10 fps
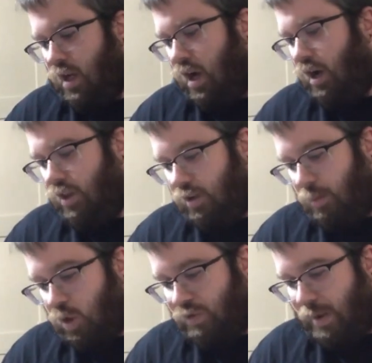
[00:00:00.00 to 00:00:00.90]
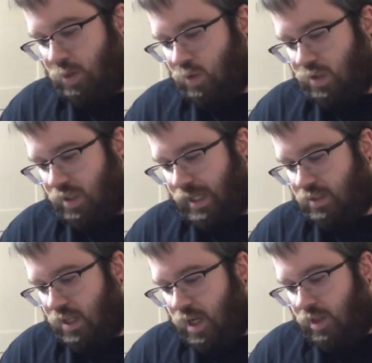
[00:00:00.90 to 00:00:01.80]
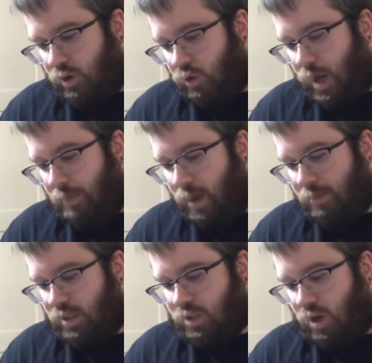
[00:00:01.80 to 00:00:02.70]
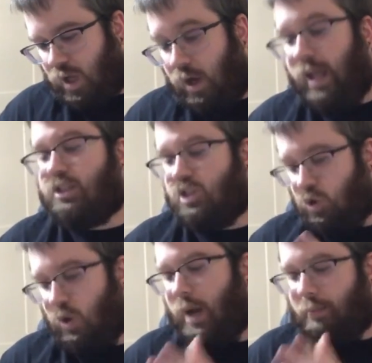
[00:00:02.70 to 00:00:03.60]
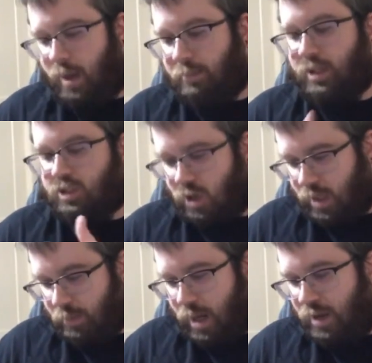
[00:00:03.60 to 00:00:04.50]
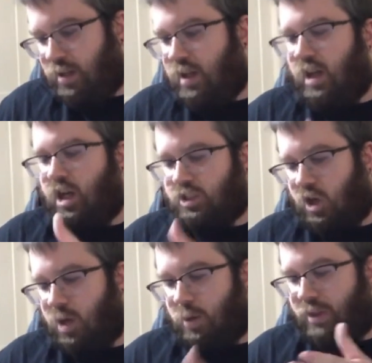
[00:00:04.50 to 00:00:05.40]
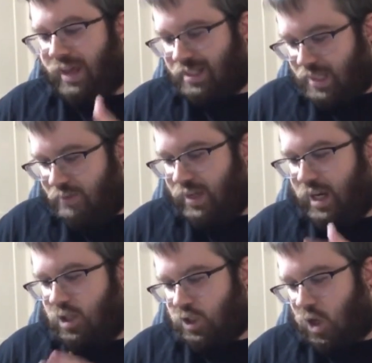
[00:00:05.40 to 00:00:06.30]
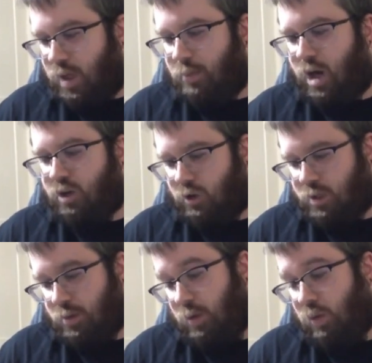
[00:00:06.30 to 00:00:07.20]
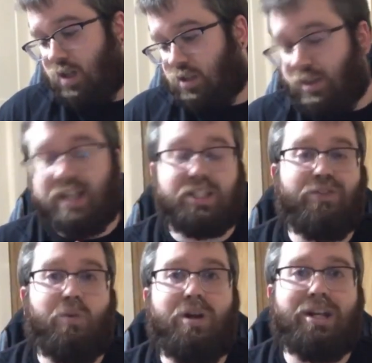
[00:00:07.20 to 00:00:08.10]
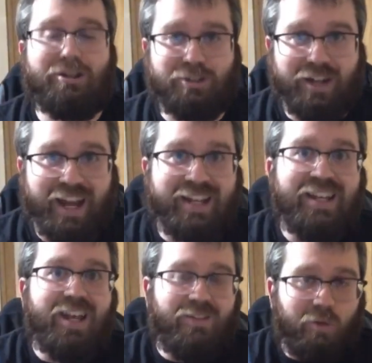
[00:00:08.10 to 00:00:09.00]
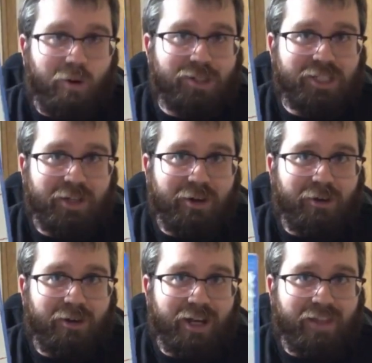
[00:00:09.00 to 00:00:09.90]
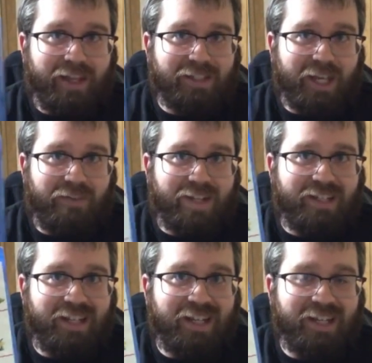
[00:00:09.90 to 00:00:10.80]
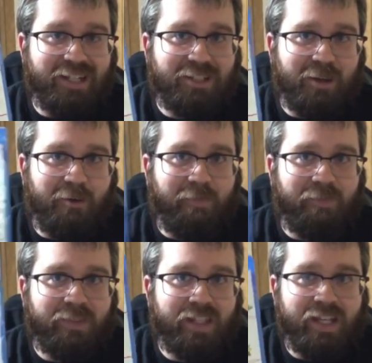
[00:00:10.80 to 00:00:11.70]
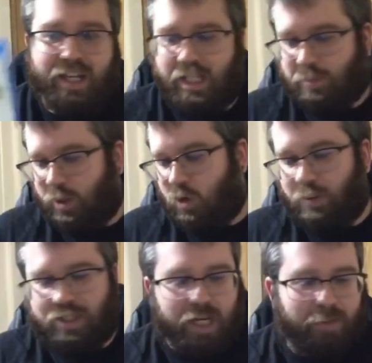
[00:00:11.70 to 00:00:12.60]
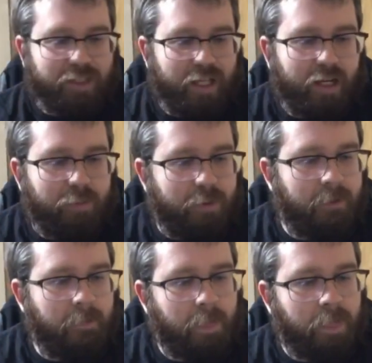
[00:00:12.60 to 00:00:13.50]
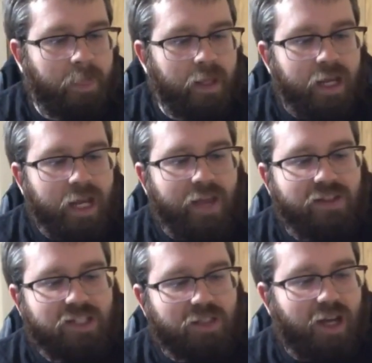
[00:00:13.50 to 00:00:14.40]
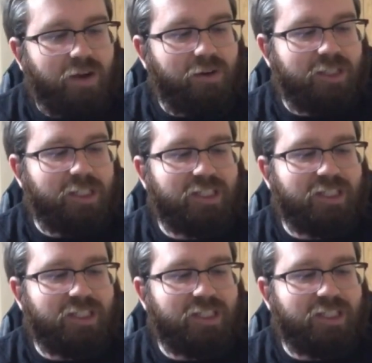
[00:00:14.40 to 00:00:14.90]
uh, the, the, most famous ones at least. The Great Pumpkin Charlie. It's the Great Pumpkin Charlie Brown. A Charlie Brown Thanksgiving. A Charlie Brown Christmas. We watched the Thanksgiving one yesterday, of course, during uh, Thanksgiving. So that's pretty cool. We decided to pick that up and this is uh she's